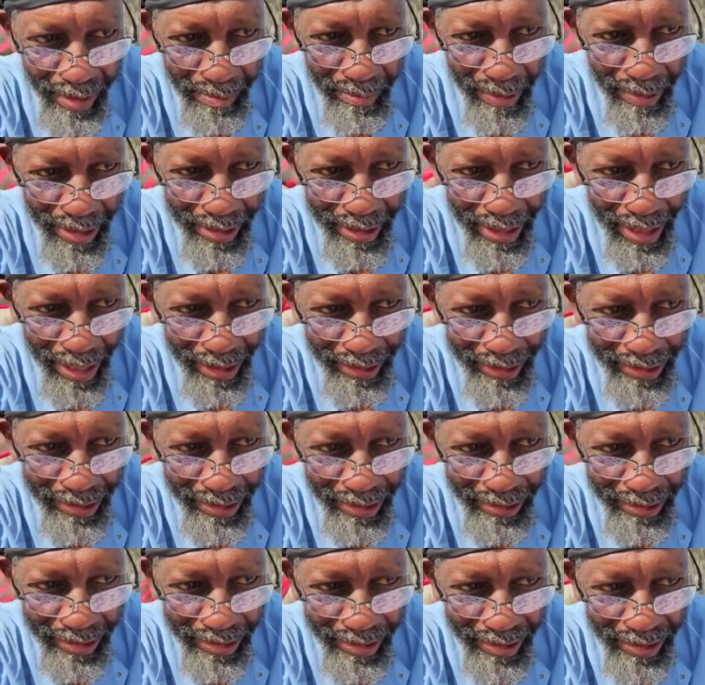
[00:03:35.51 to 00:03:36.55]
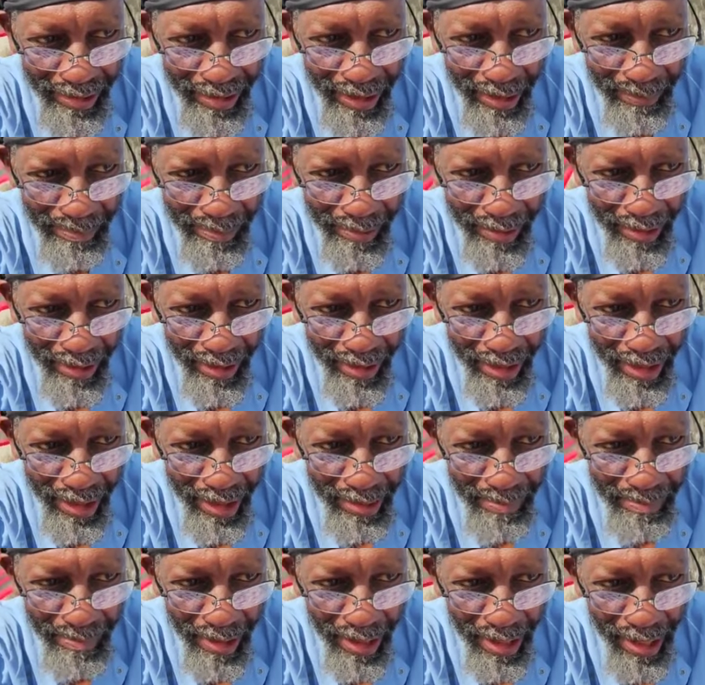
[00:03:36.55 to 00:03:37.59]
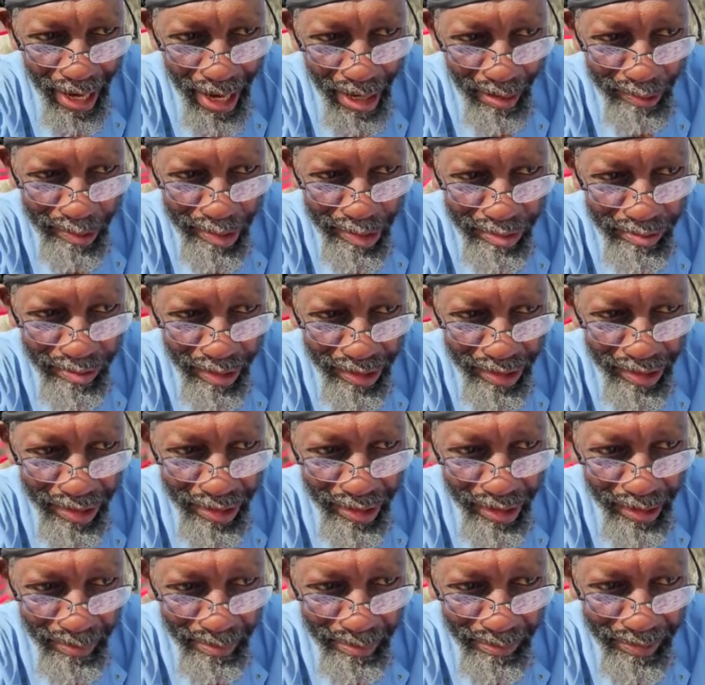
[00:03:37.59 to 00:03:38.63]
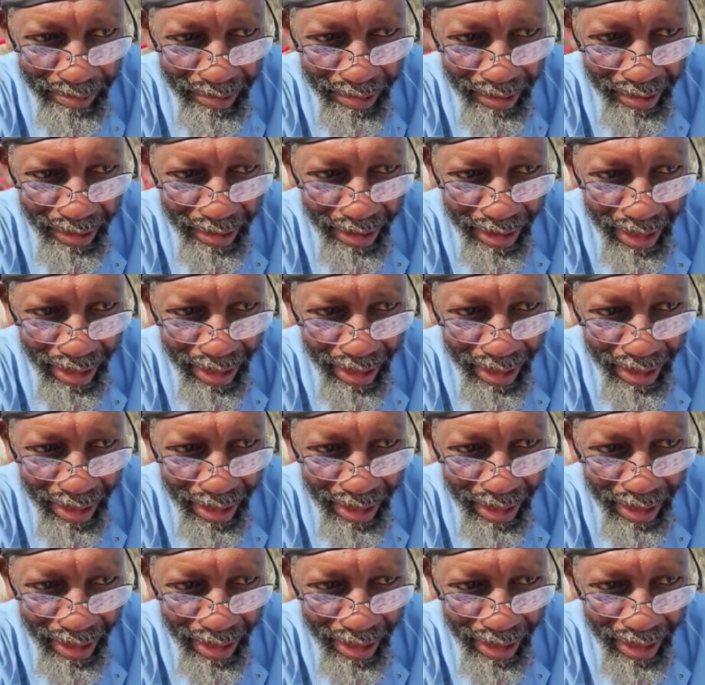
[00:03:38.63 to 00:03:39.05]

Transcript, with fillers: My ancestors slept in my outstretched limbs